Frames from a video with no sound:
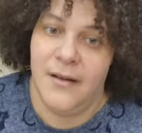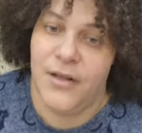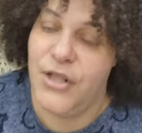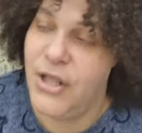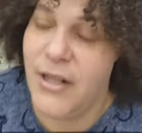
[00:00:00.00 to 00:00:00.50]

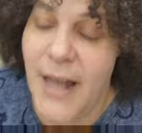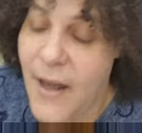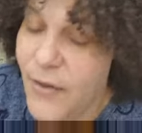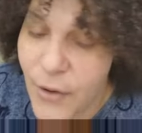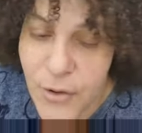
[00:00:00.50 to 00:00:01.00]
She
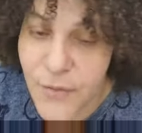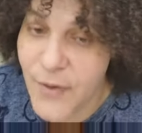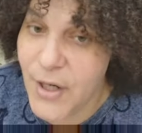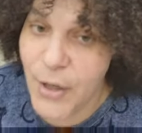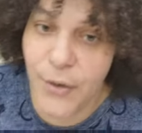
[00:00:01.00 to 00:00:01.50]
that those
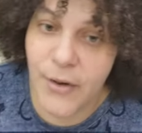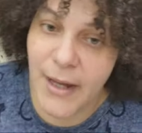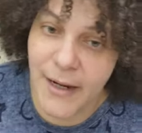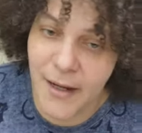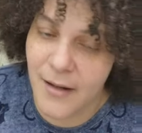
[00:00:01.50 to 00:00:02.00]
video like